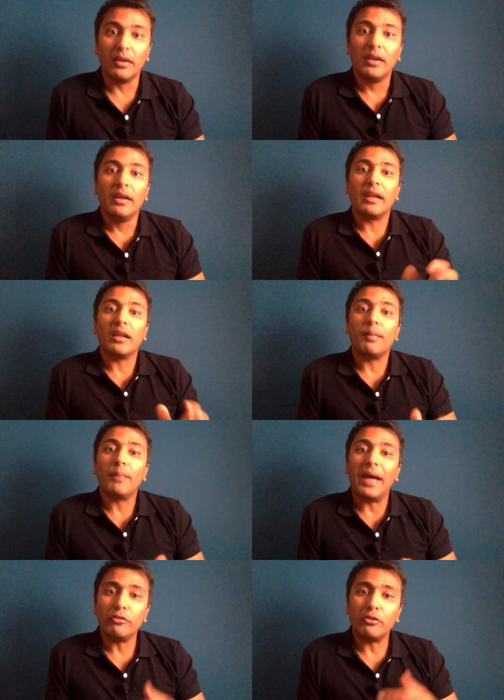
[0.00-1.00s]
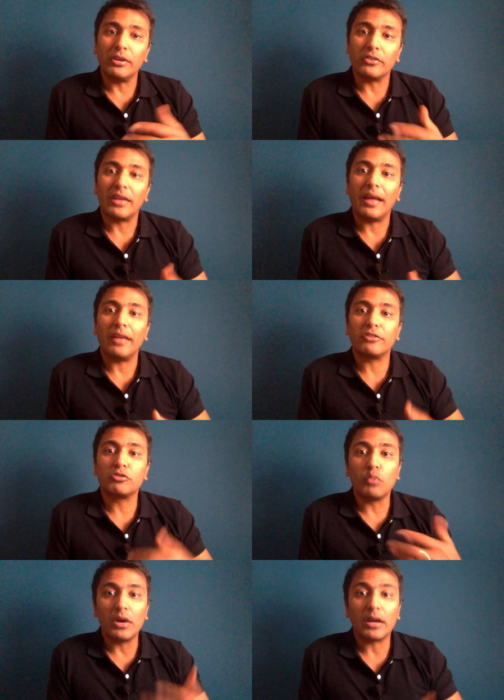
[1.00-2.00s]
And our pancreas has to
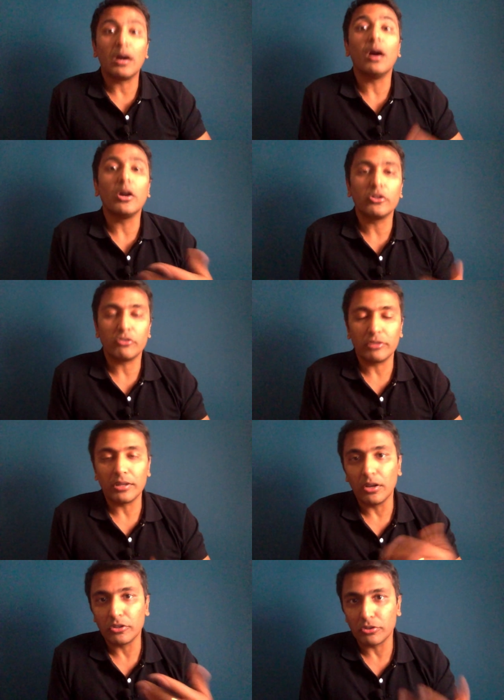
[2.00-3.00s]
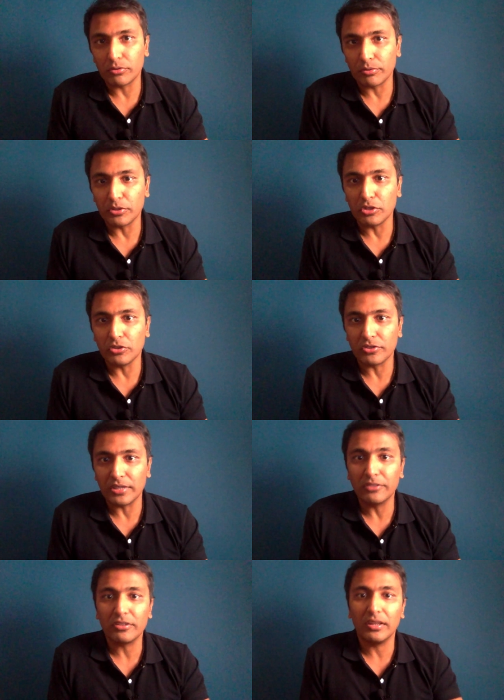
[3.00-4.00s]
work harder and harder to produce the
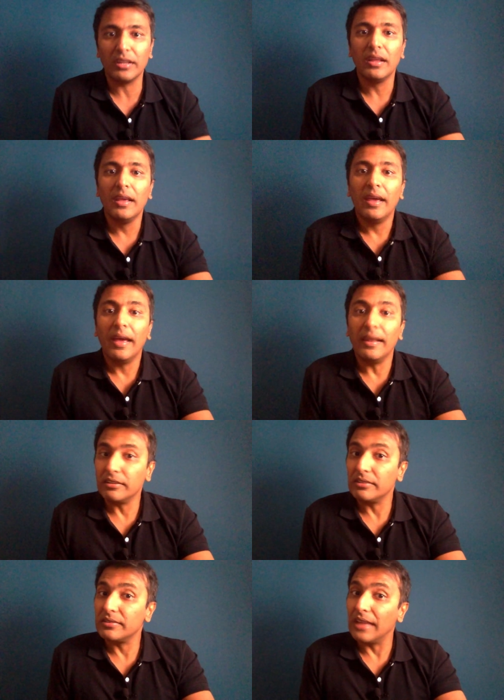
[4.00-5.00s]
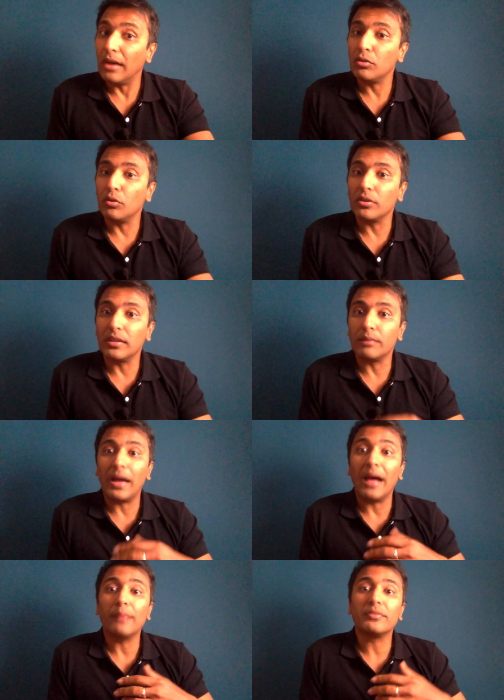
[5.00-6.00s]
insulin. And it is now thought that
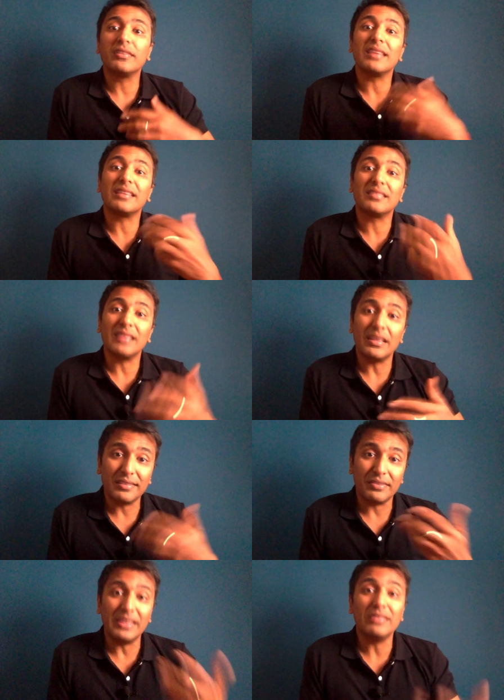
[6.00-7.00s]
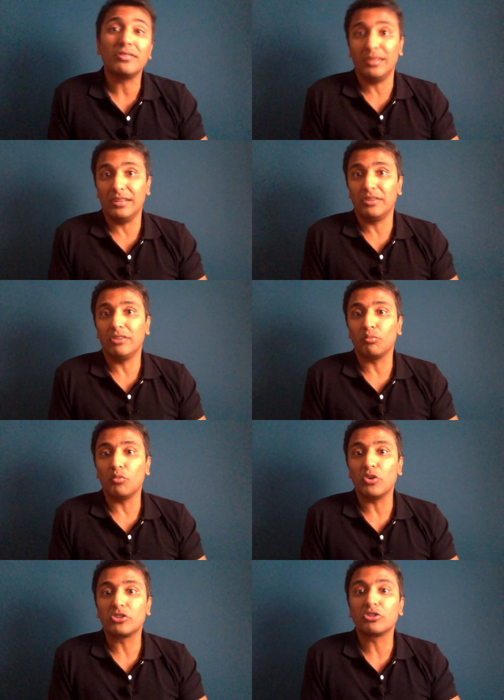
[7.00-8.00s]
perhaps this excessive insulin is
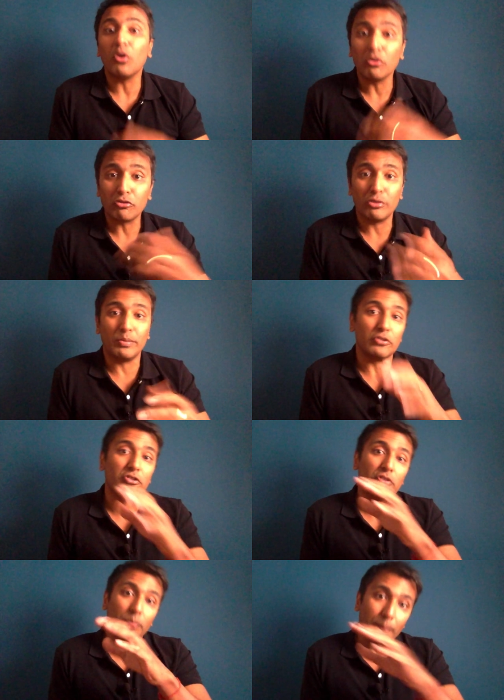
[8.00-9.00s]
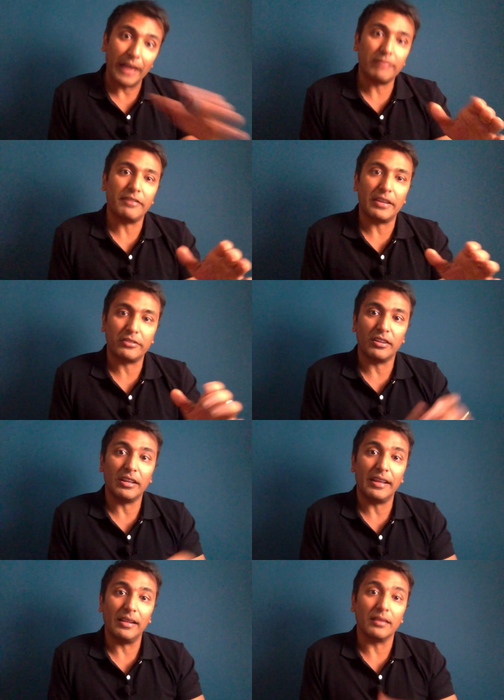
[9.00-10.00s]
what contributes to bad vascular
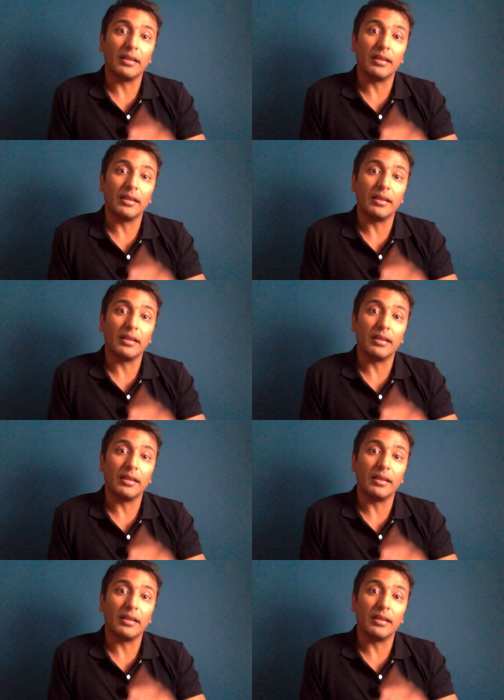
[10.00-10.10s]
health.